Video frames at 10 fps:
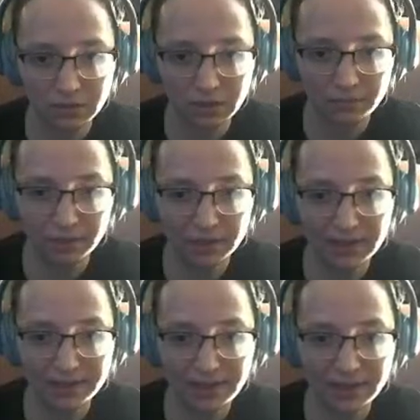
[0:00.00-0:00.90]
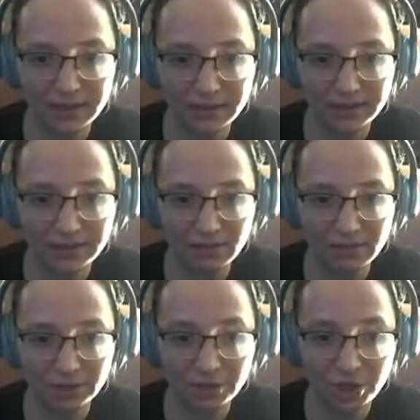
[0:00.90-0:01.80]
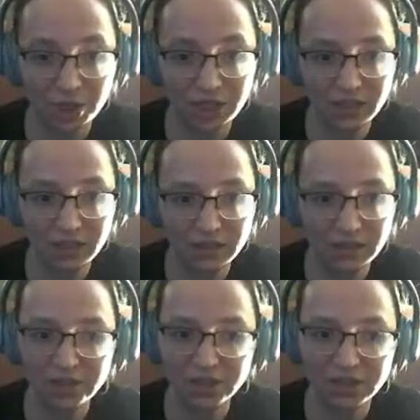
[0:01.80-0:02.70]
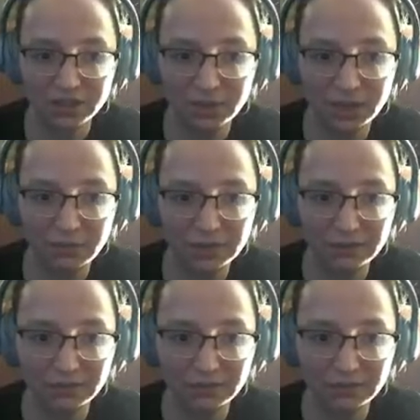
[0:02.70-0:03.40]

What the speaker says: But I think they're all cheating on each other, maybe?